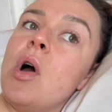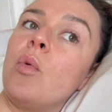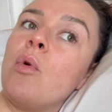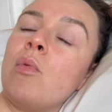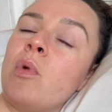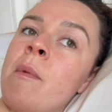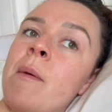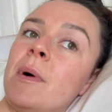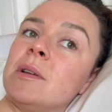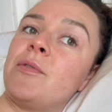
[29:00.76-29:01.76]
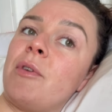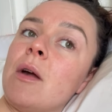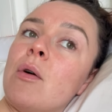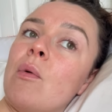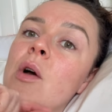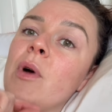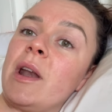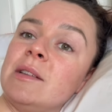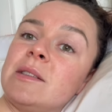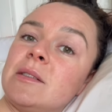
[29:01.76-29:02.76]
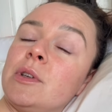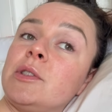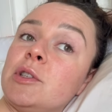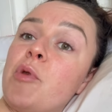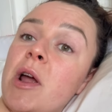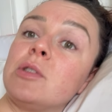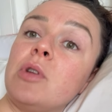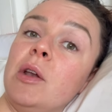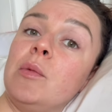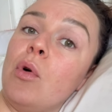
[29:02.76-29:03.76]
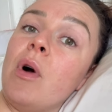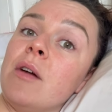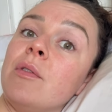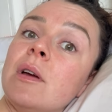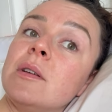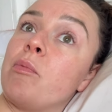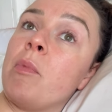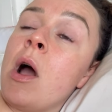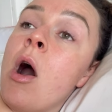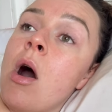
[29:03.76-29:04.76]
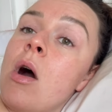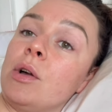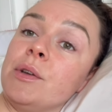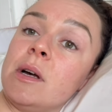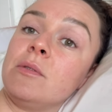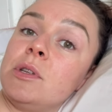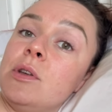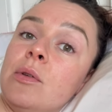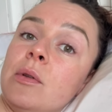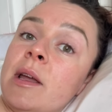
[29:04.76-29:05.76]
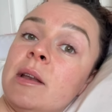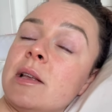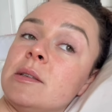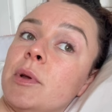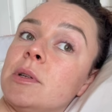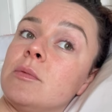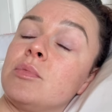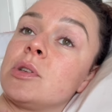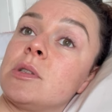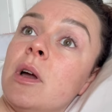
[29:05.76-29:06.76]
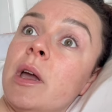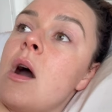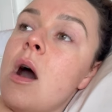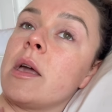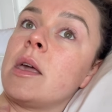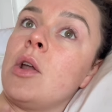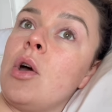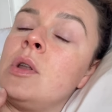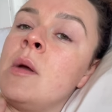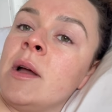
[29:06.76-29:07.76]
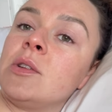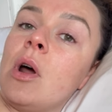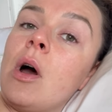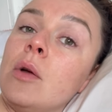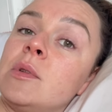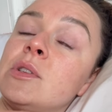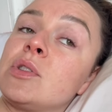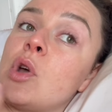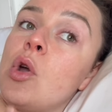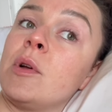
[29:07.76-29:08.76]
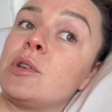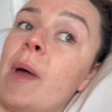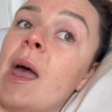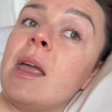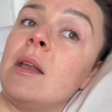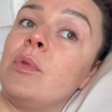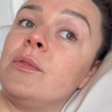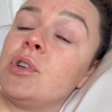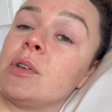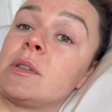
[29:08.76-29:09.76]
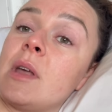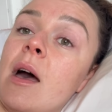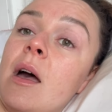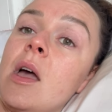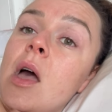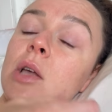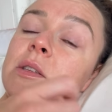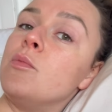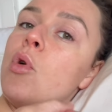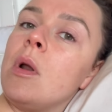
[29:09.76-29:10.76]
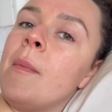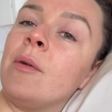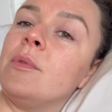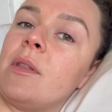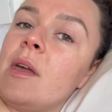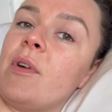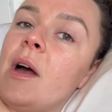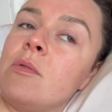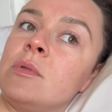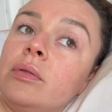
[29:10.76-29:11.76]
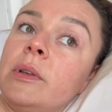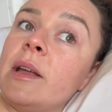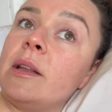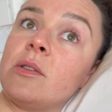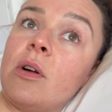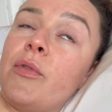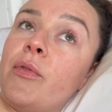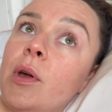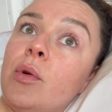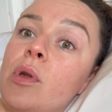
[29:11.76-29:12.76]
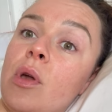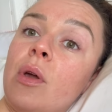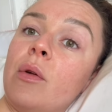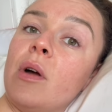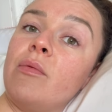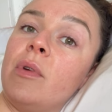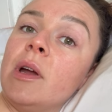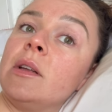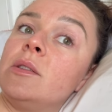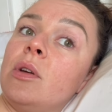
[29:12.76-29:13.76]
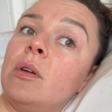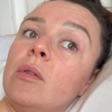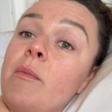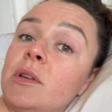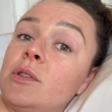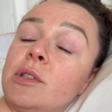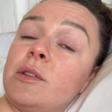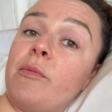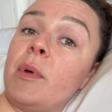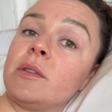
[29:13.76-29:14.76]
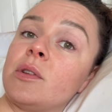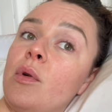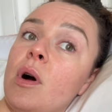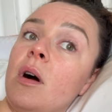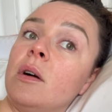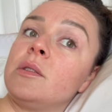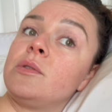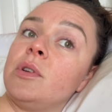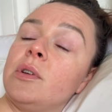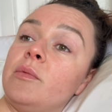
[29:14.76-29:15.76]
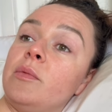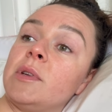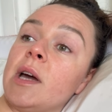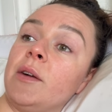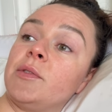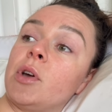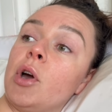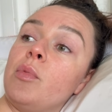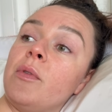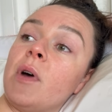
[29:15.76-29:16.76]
what women must feel when it's spread in more areas. My heart goes out to you ladies, because I'm just like, I can only imagine. I was in so much pain with just that small amount that they found. Ladies, I feel you, I really do. It must just have been so hard to have to cope with